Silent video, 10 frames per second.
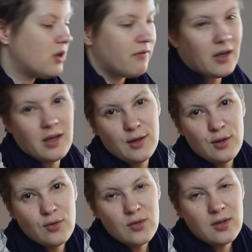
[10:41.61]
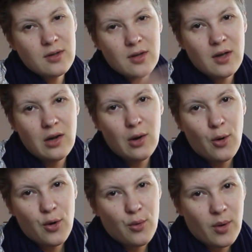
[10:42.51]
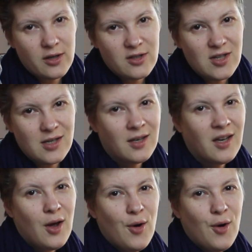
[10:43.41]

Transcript: If I can use a lower quality